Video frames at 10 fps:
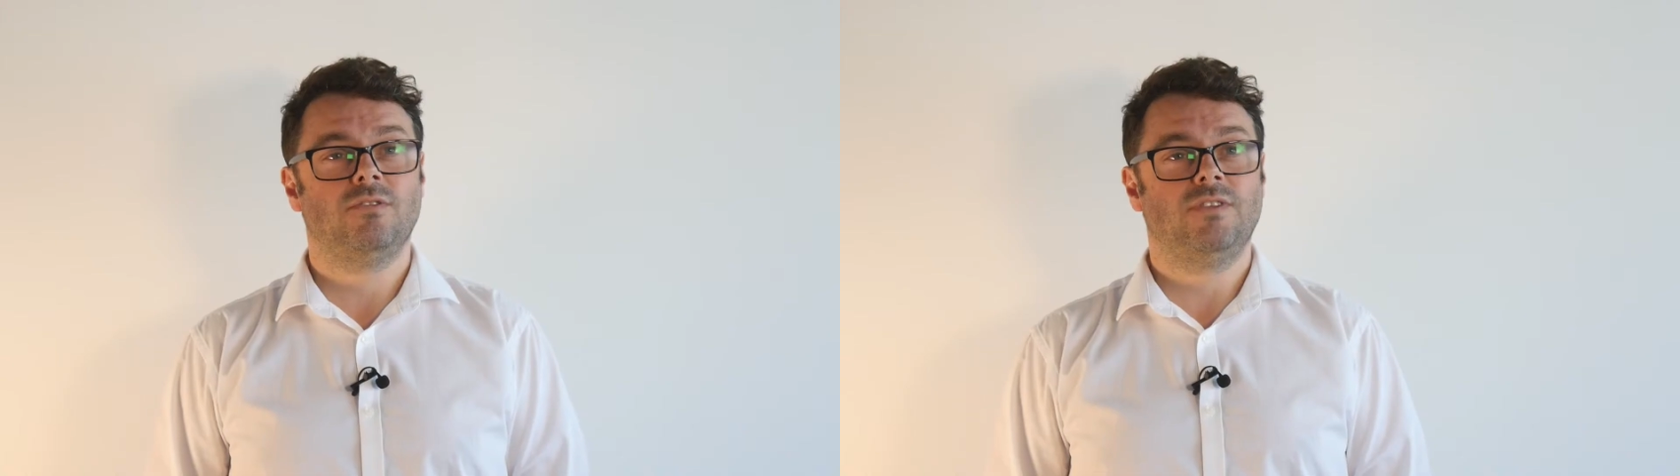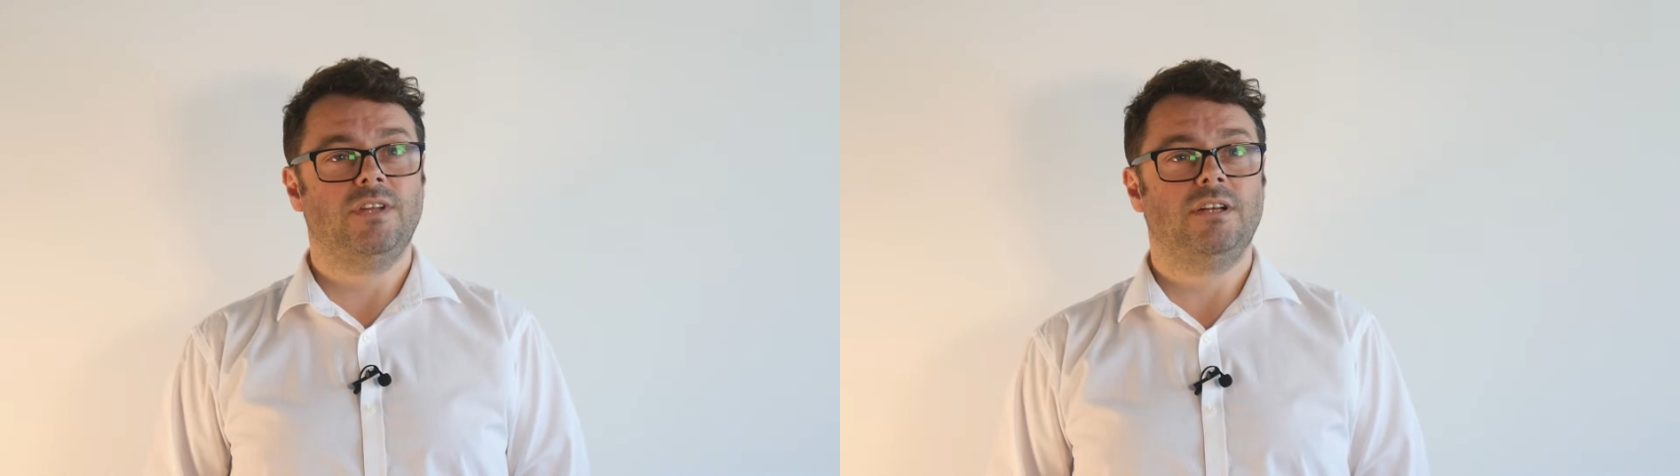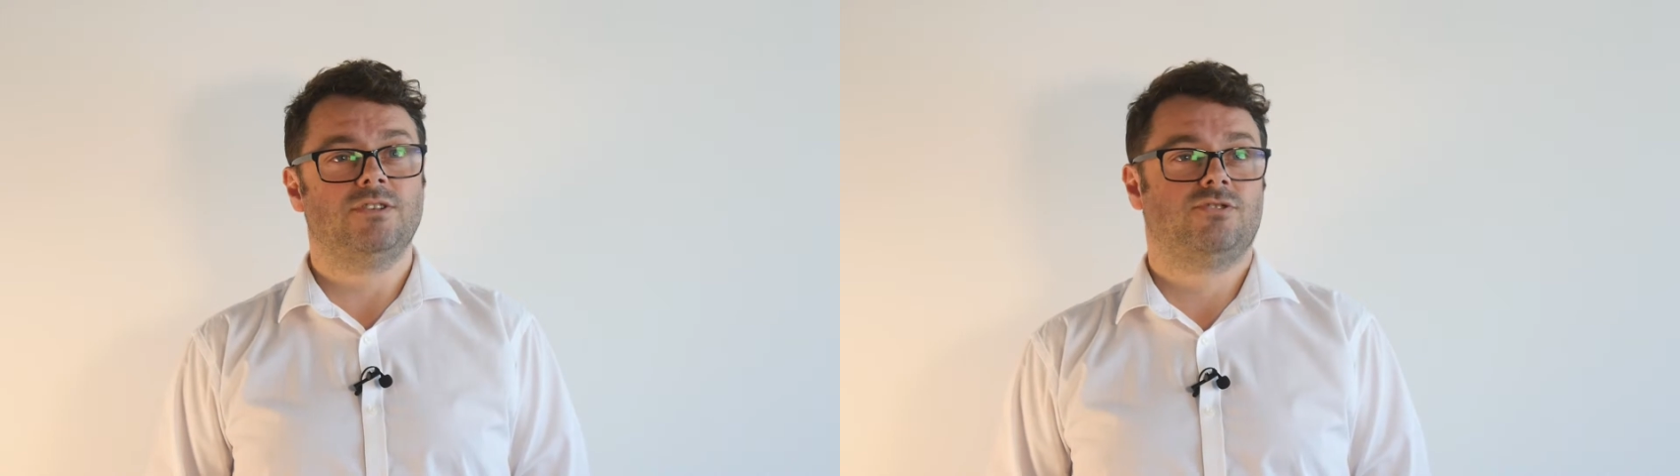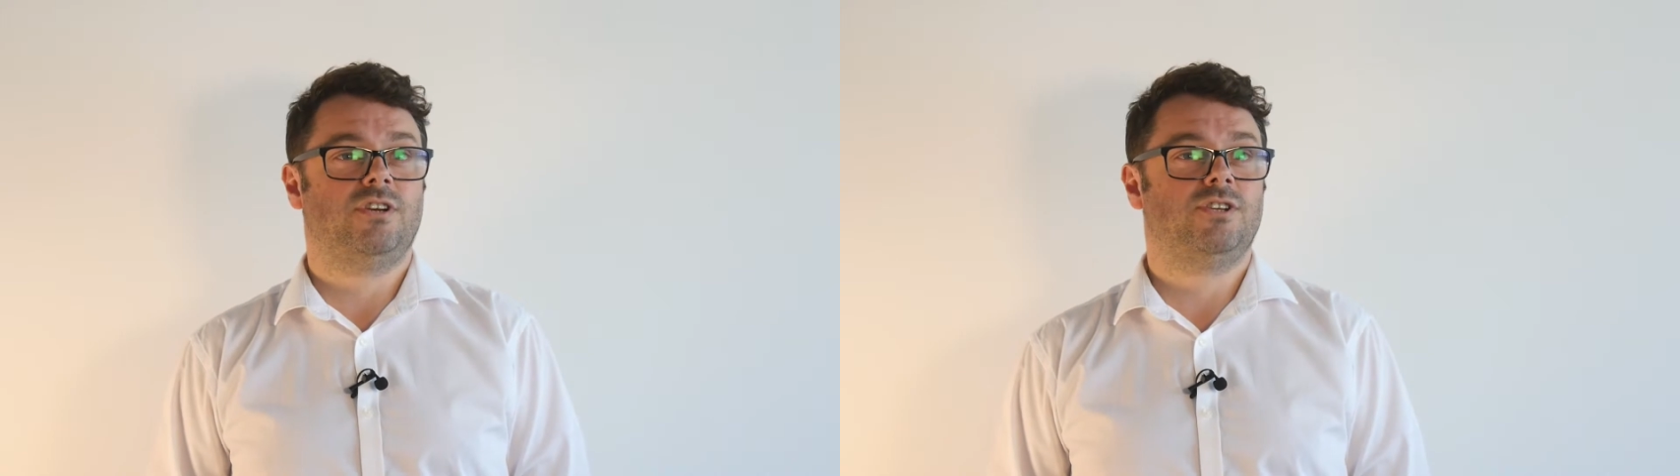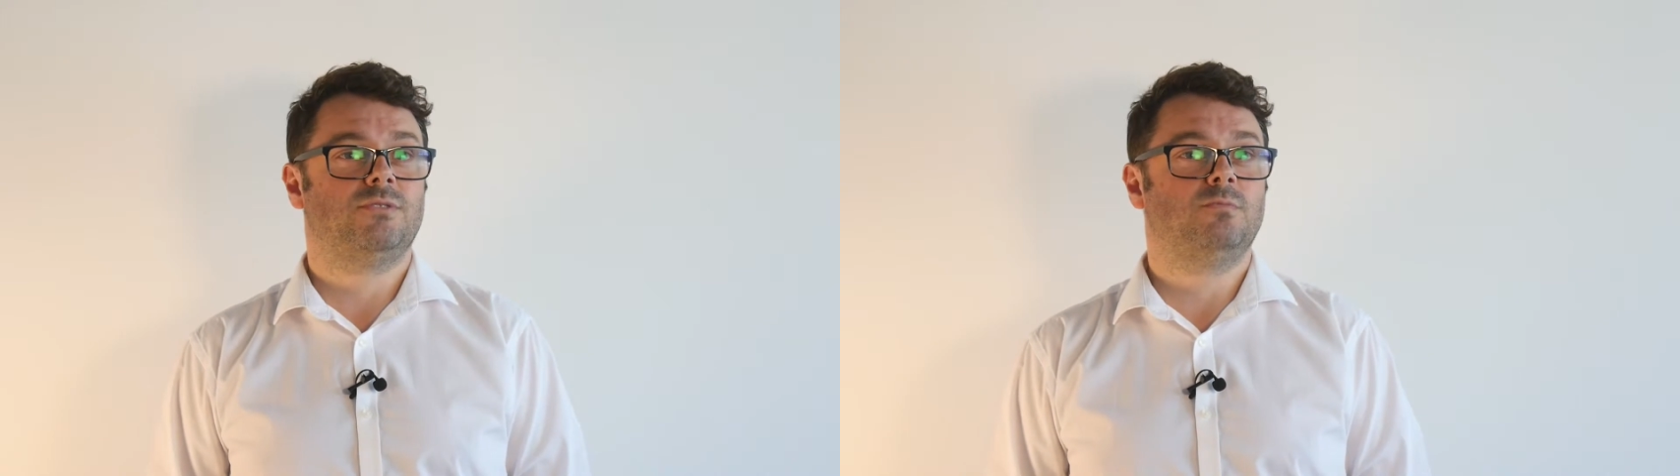of the
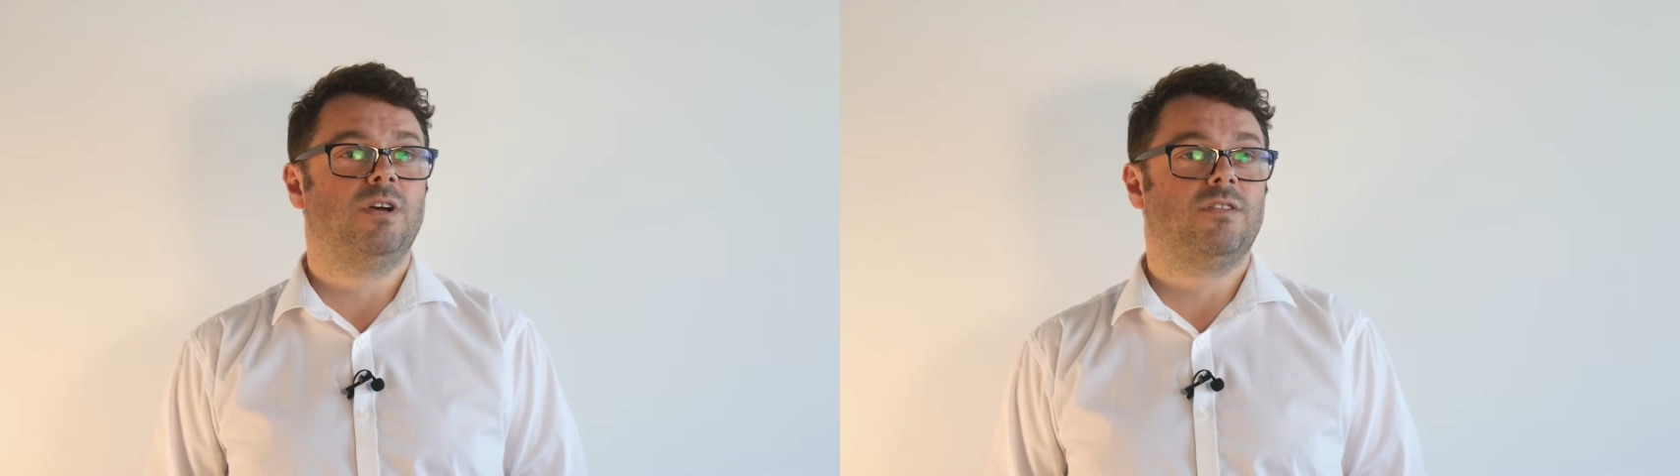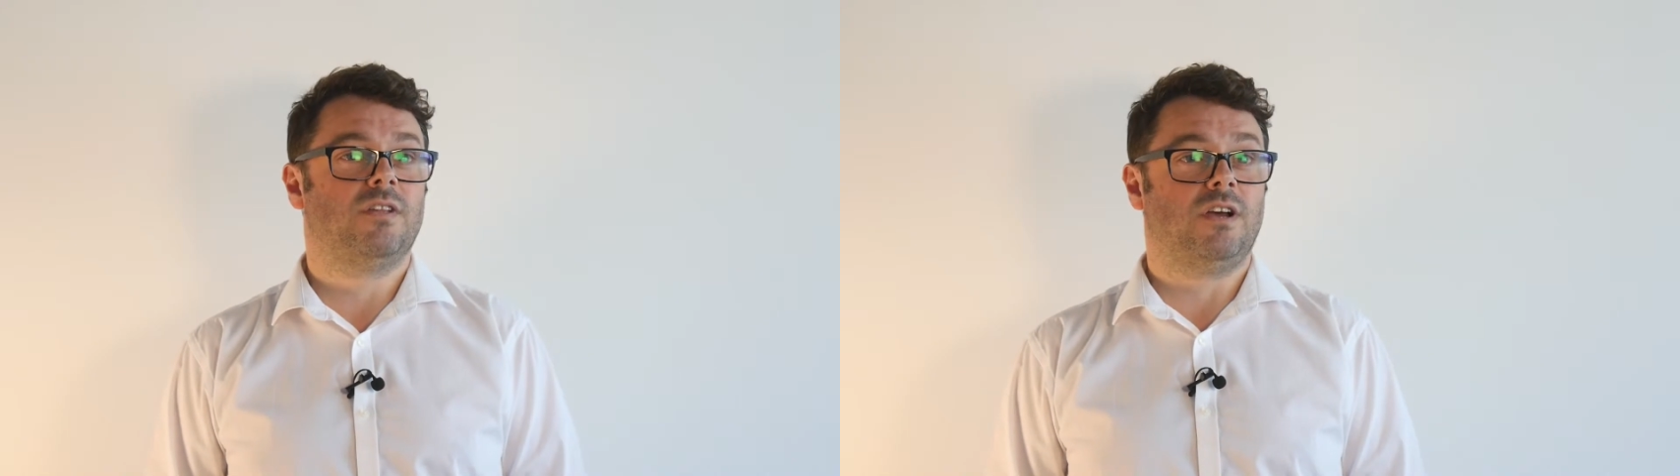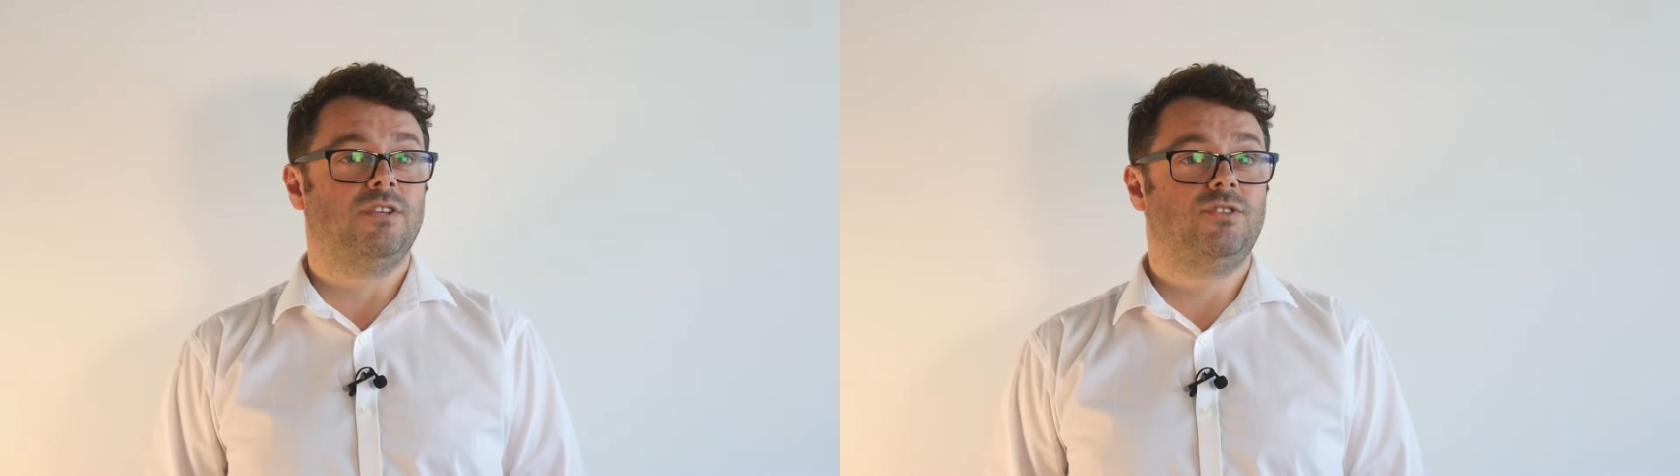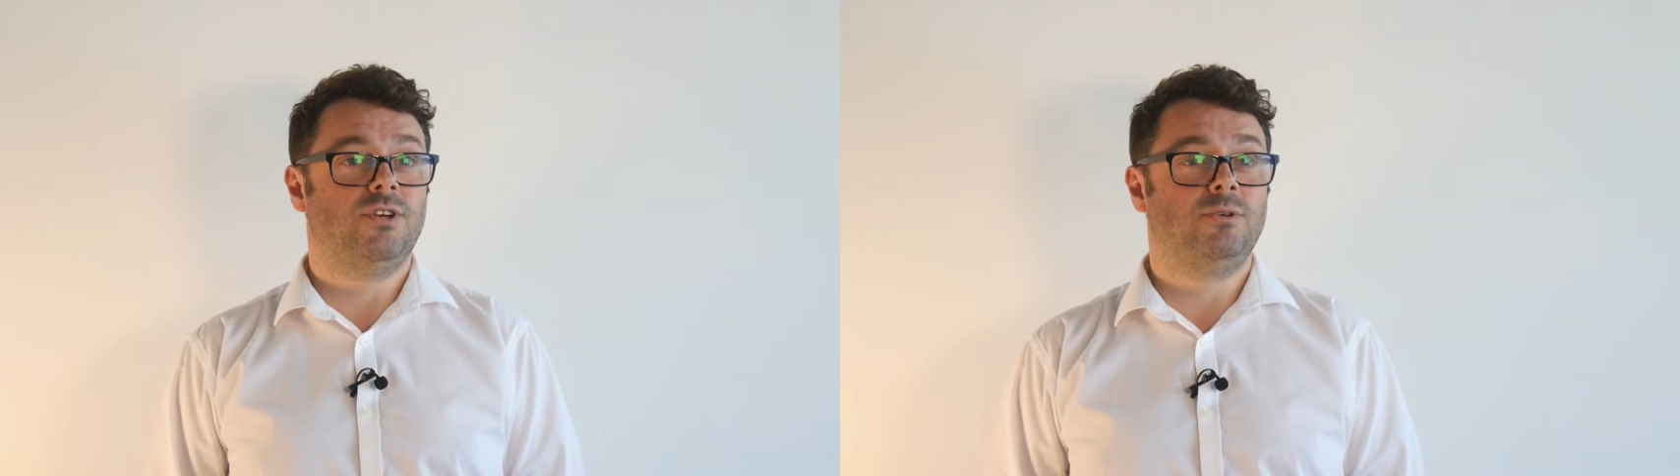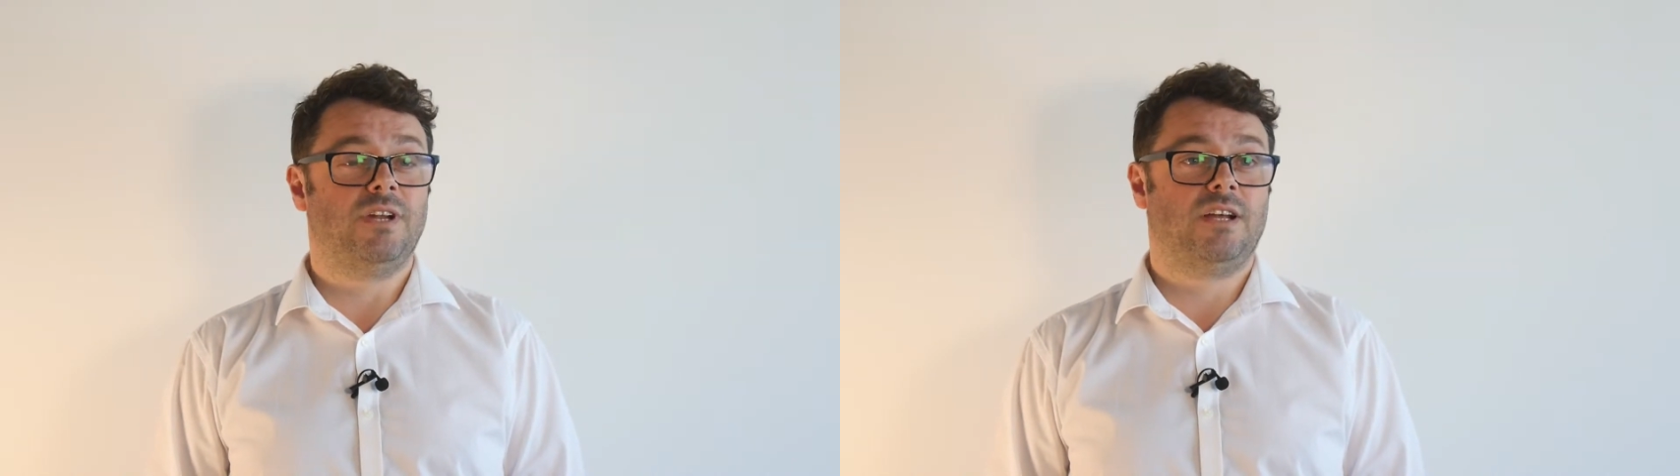illustration work that I do and